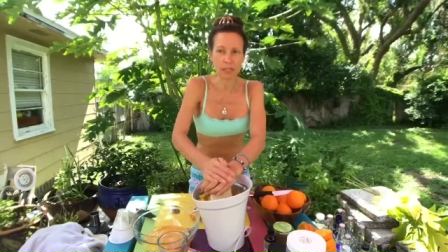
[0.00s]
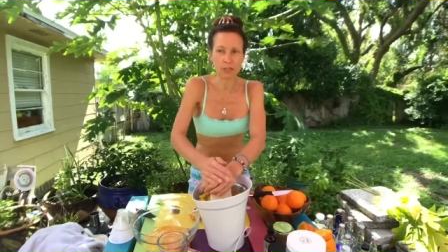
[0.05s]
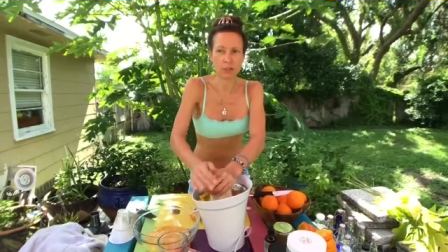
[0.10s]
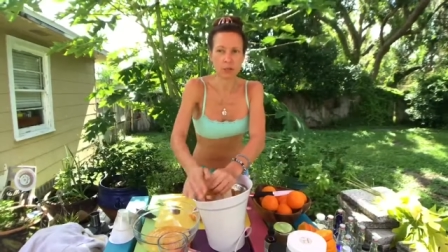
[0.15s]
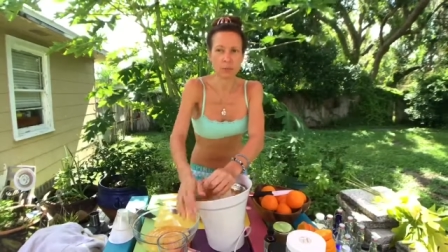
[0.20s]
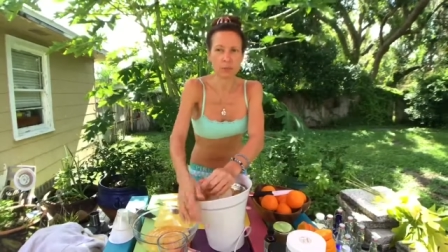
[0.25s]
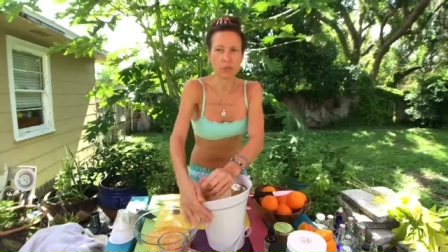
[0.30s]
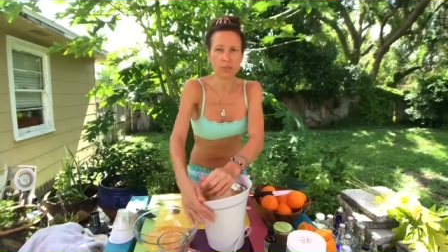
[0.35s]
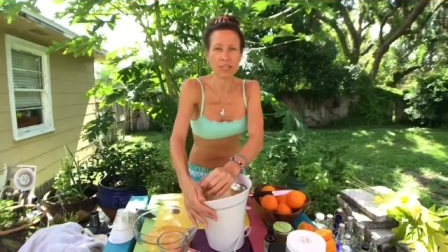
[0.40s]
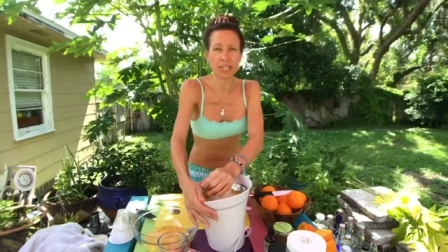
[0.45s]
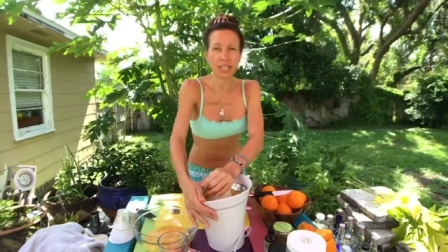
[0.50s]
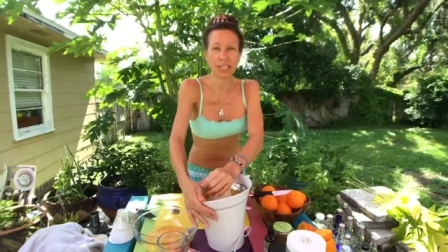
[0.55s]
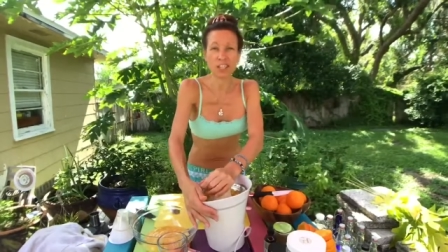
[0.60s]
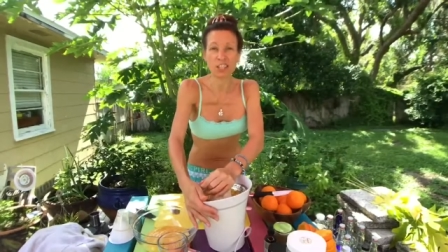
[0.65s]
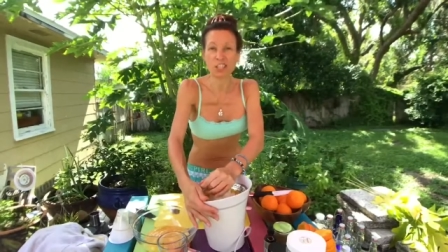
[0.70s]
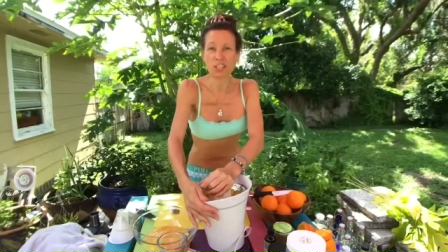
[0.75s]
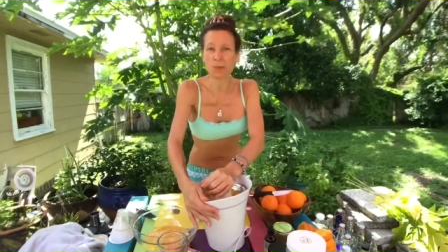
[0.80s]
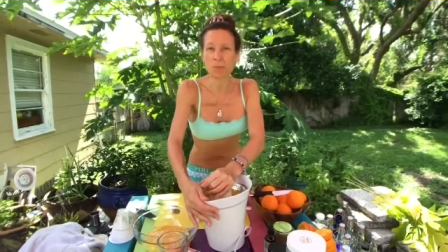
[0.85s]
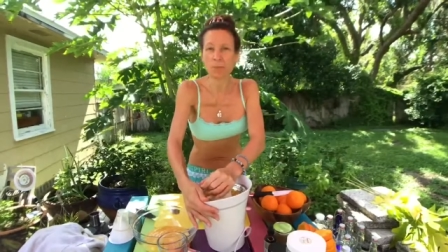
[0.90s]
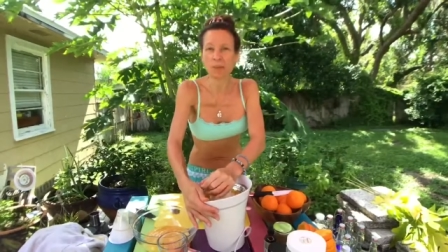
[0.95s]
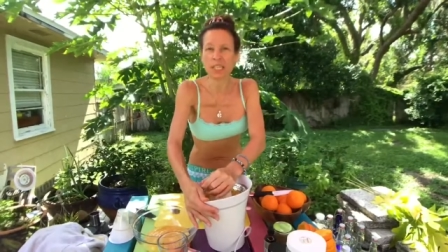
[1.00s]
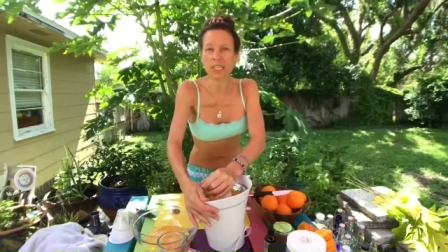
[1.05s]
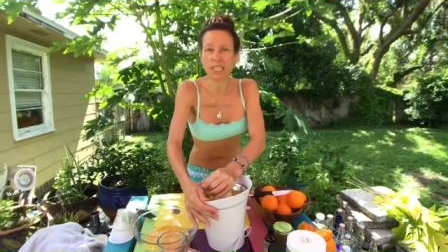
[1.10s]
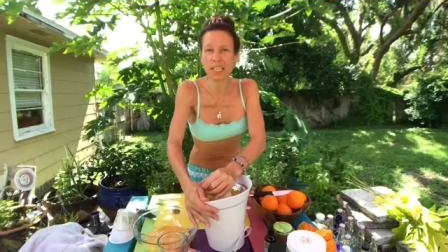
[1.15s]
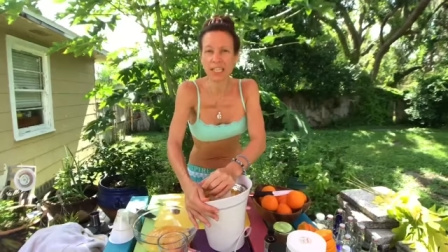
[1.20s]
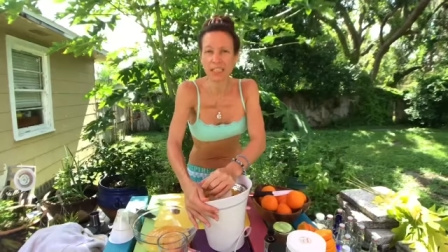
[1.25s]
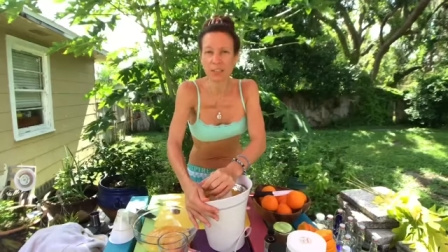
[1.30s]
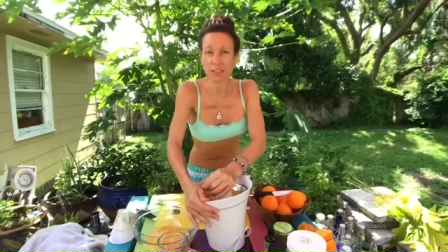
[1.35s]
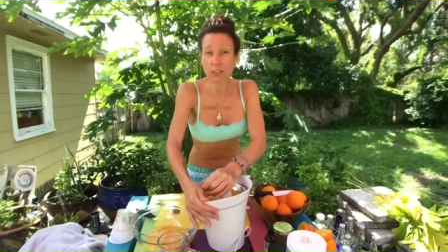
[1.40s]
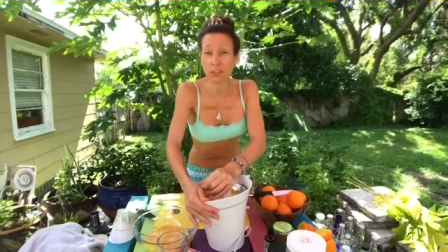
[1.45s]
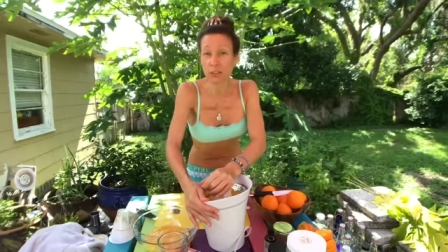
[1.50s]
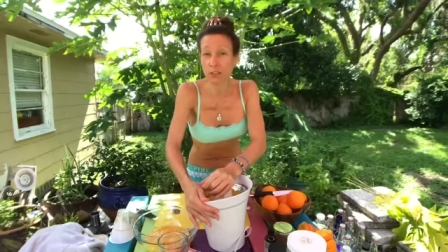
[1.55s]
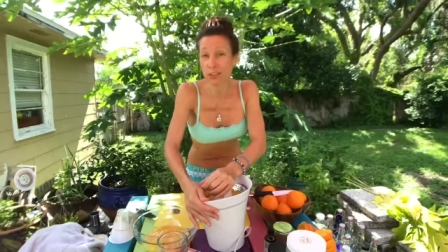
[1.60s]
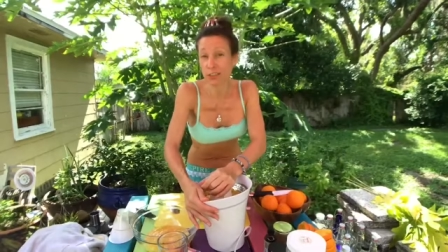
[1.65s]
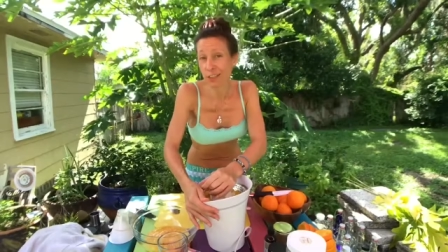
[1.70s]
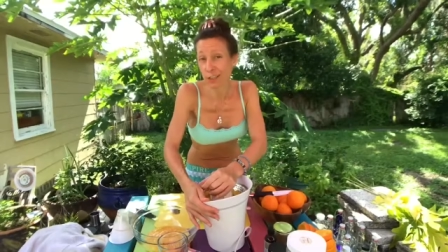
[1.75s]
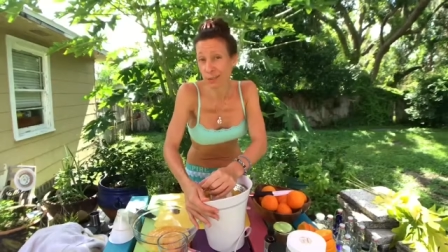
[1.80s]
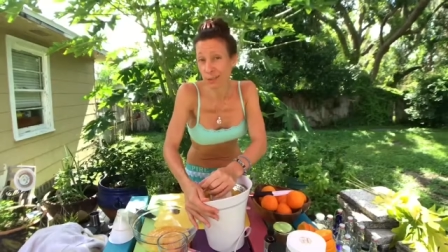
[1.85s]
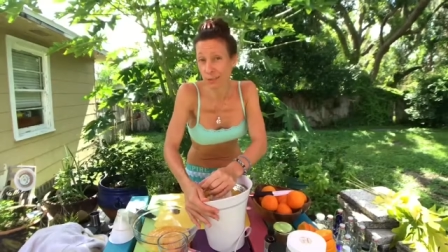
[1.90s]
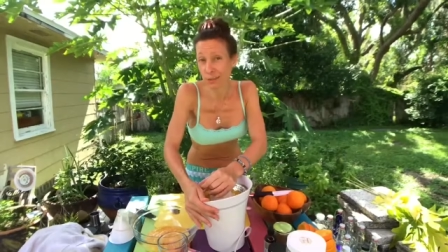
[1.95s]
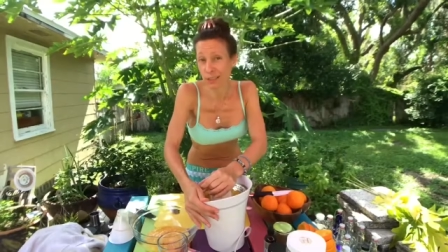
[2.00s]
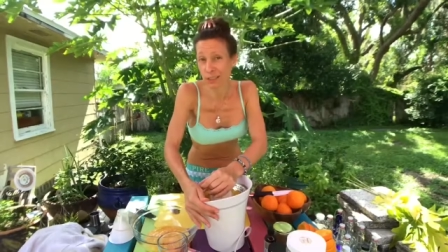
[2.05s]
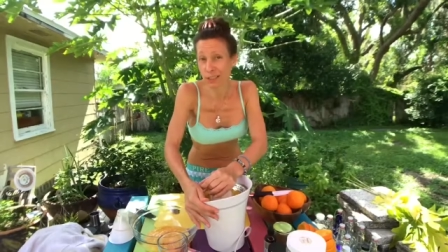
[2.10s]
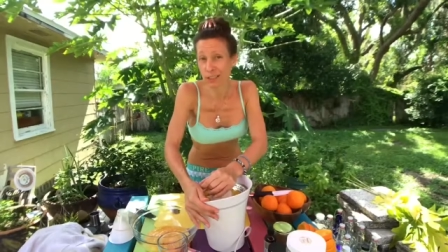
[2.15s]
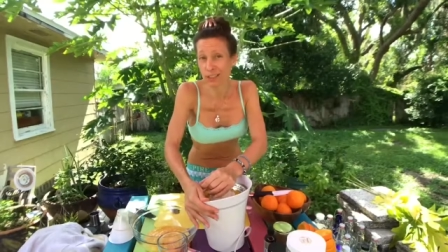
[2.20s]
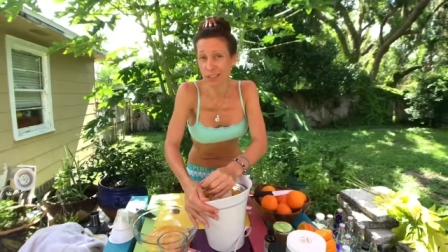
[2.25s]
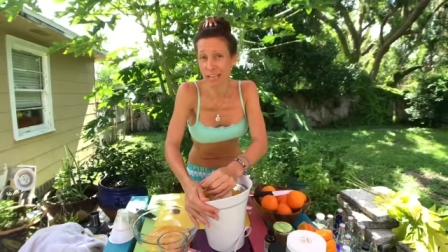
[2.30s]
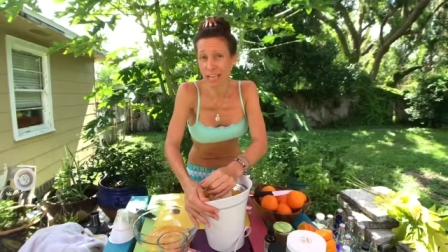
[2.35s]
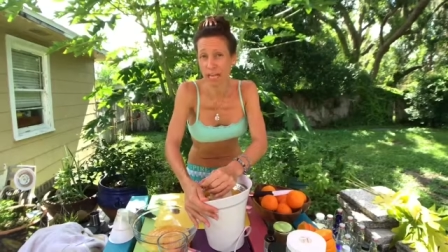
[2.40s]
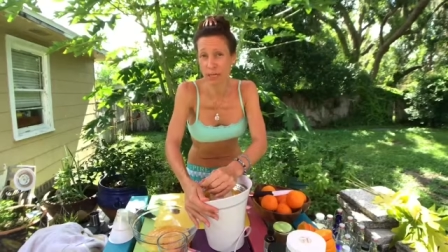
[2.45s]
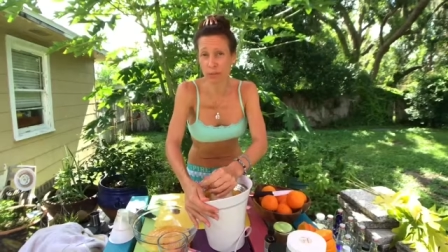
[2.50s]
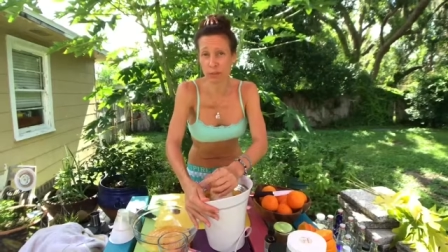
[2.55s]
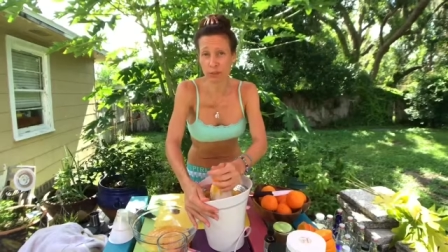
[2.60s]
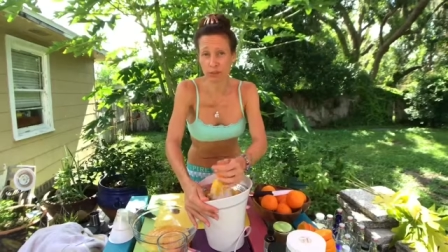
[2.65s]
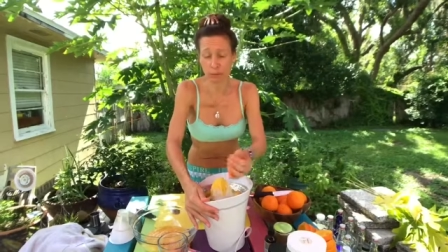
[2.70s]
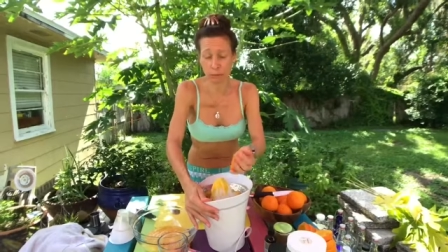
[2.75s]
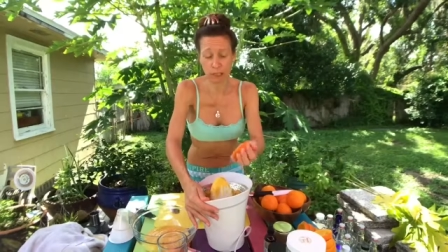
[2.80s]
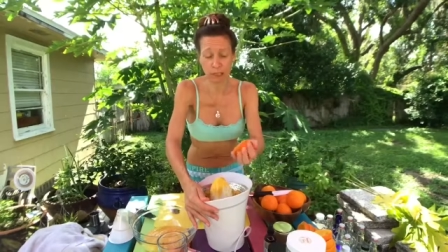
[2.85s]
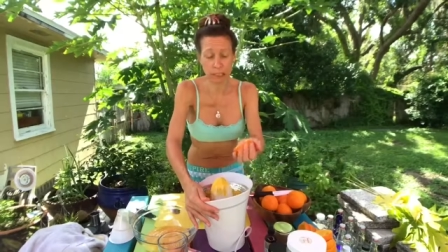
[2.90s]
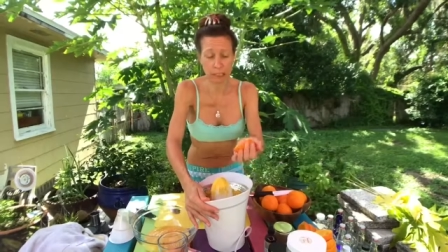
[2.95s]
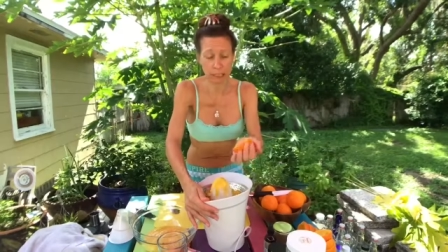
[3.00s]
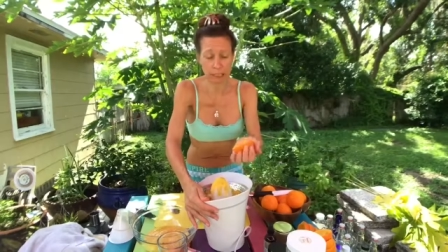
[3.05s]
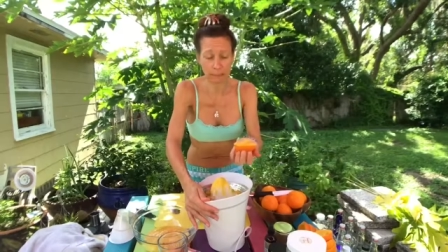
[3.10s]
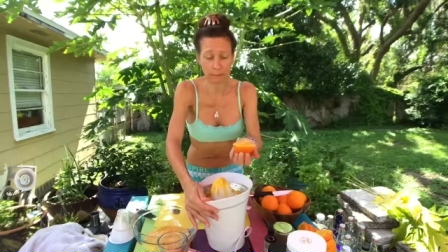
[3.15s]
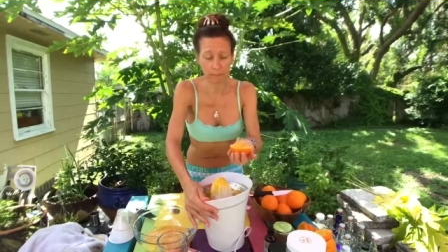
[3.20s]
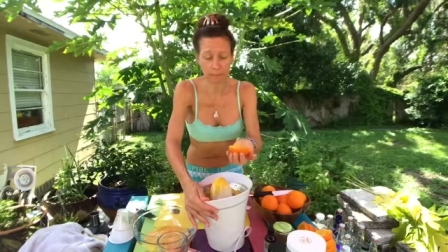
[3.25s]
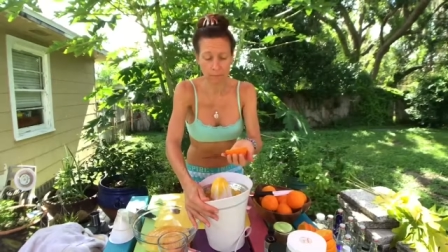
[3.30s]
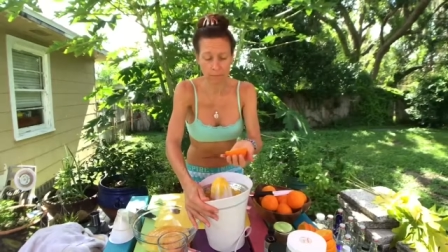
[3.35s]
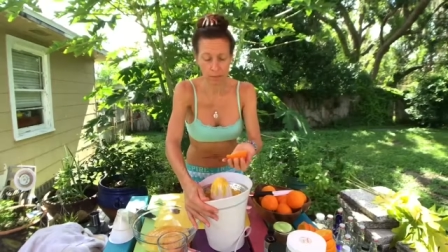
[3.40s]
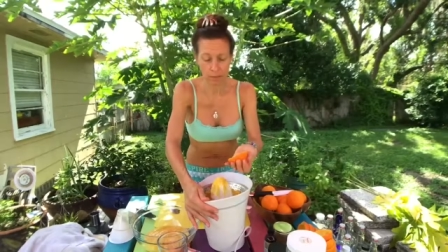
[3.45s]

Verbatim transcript: It's almost like it's speaking to you because that's what it is, animal speaking.